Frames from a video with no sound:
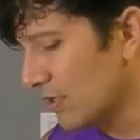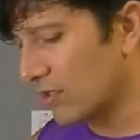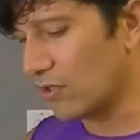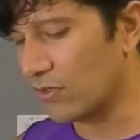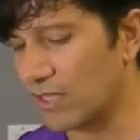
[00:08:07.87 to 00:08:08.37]

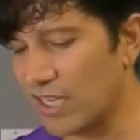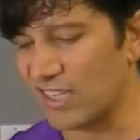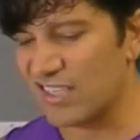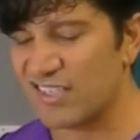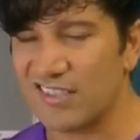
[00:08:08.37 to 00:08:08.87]
they'll kind
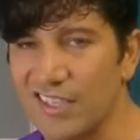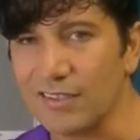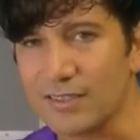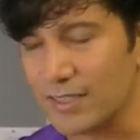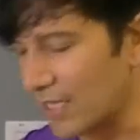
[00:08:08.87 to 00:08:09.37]
of
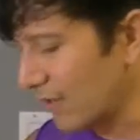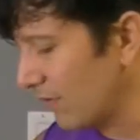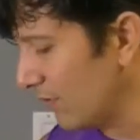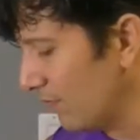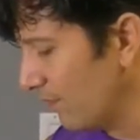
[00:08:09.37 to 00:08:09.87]
stick
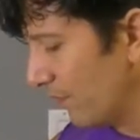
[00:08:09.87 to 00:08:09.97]
together.